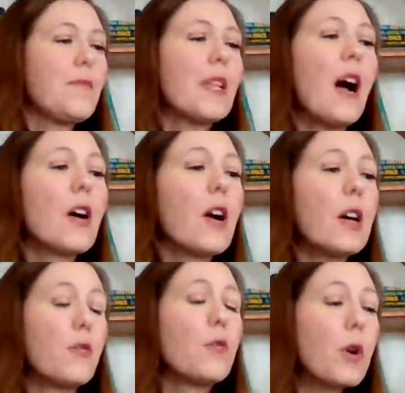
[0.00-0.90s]
our
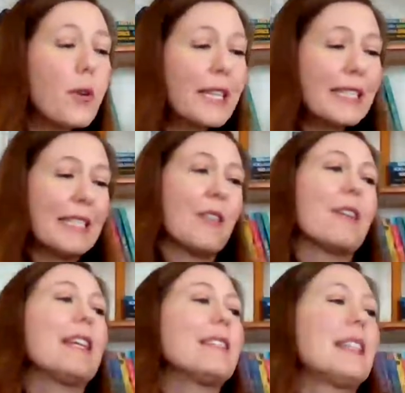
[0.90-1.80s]
Unworry
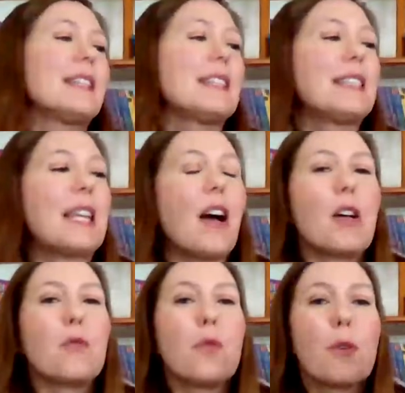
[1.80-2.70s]
series. This is the
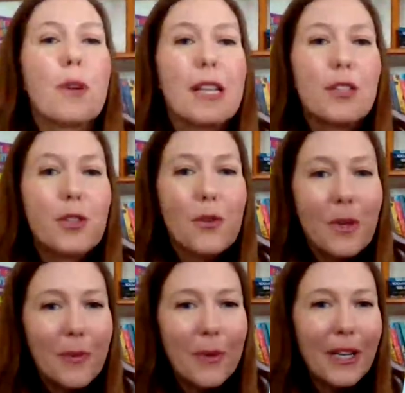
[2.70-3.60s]
Unworry
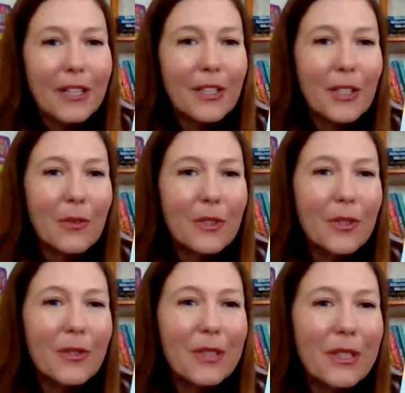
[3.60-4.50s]
Doodle book. So
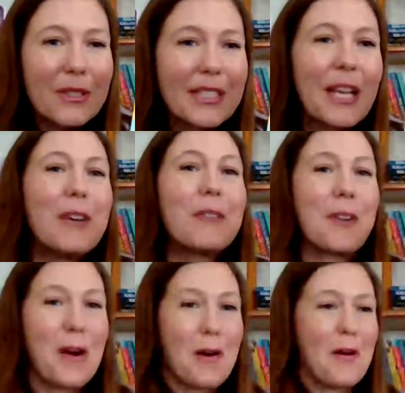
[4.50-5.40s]
doodle yourself
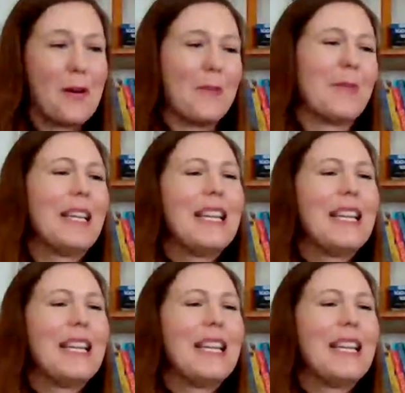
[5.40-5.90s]
calm.